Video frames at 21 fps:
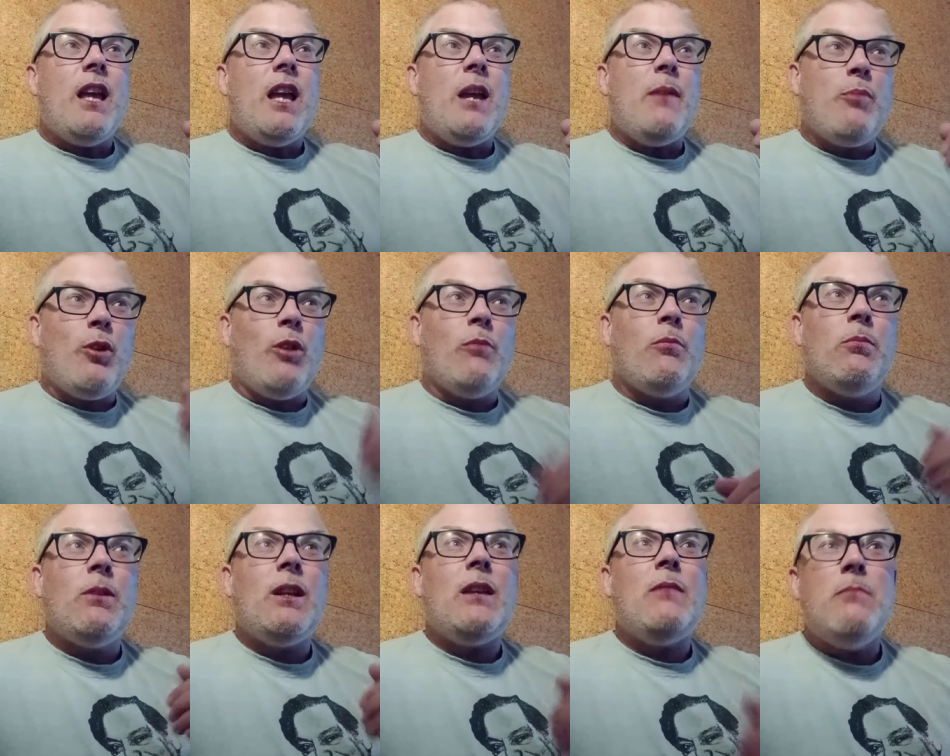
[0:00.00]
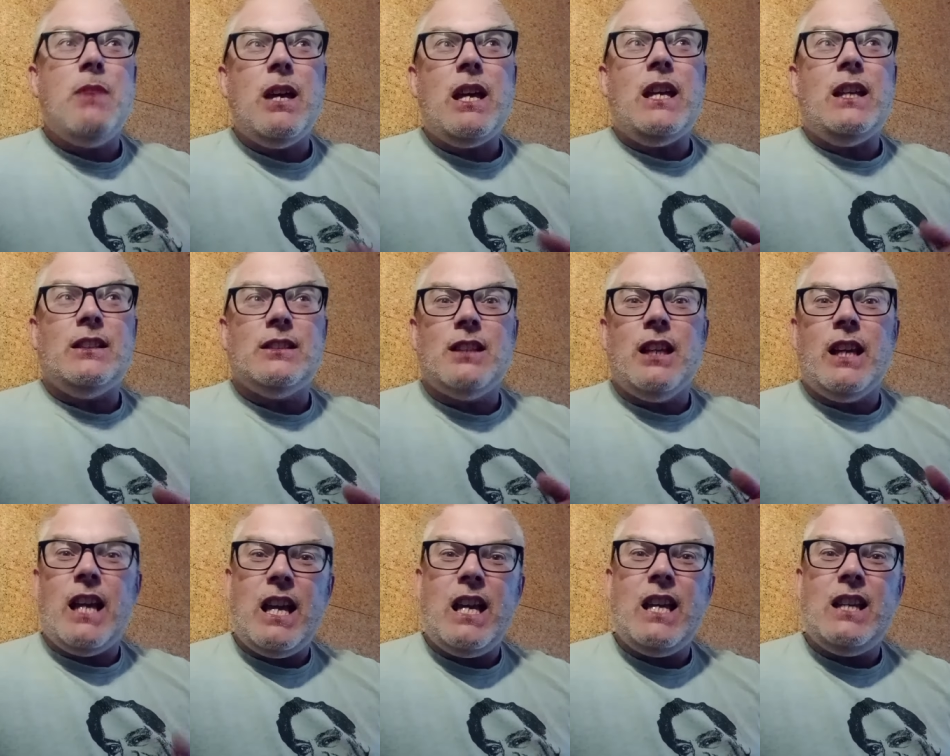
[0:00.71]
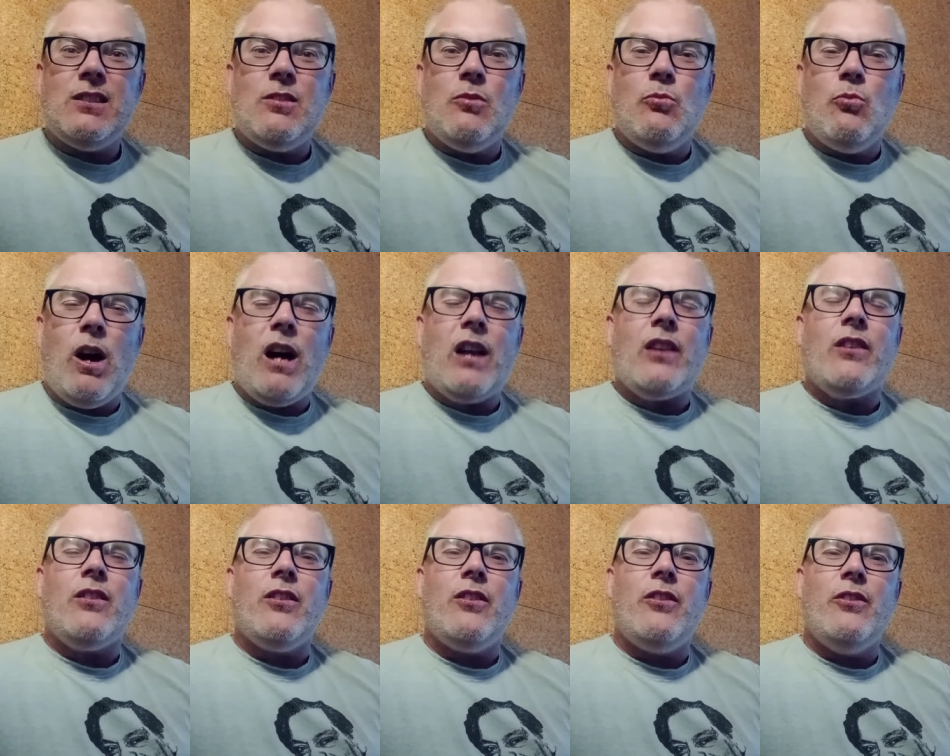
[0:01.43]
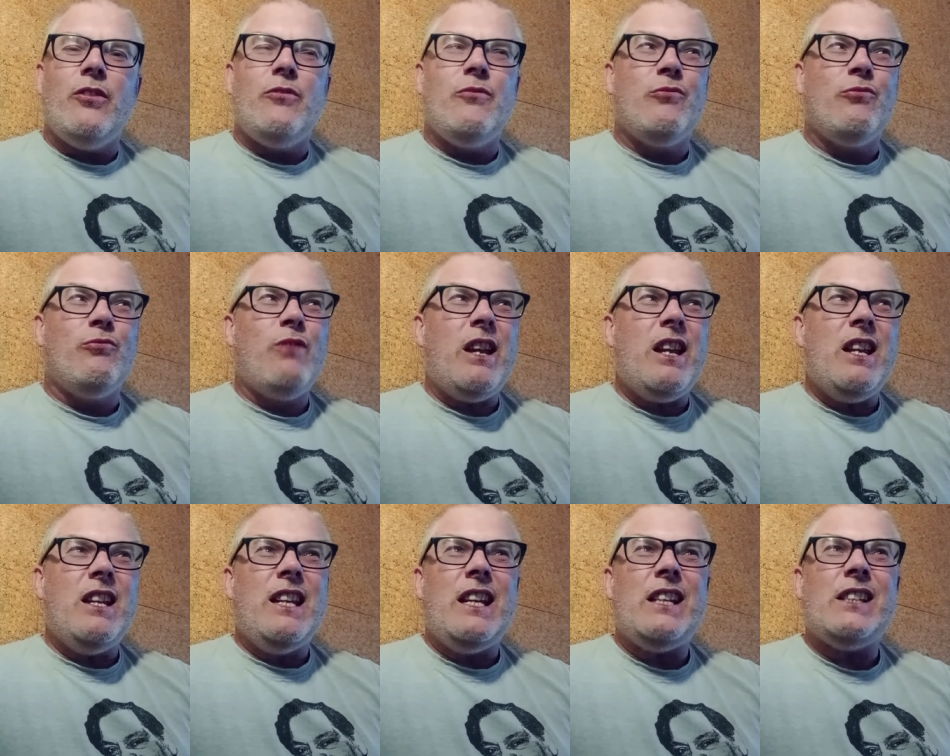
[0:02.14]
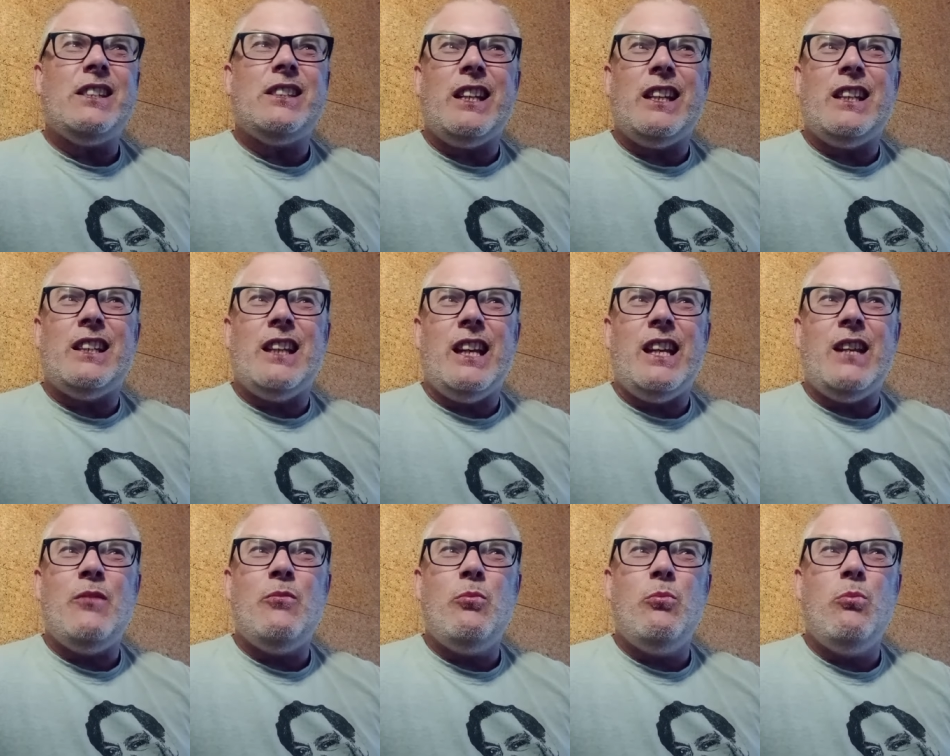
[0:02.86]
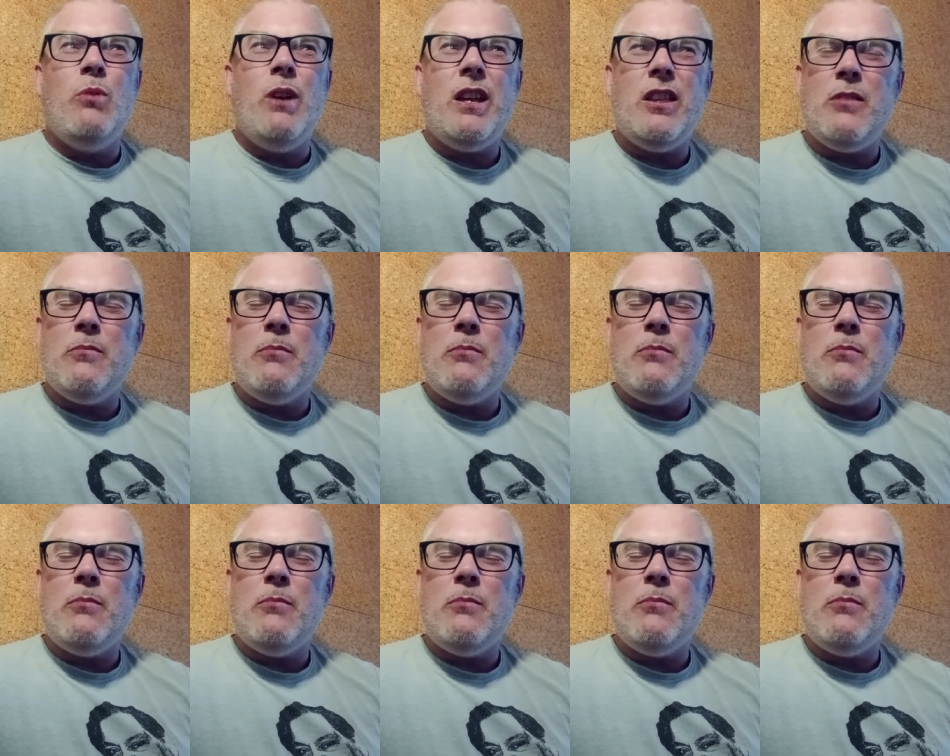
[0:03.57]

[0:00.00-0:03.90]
probably means that he's the one that realistically we're the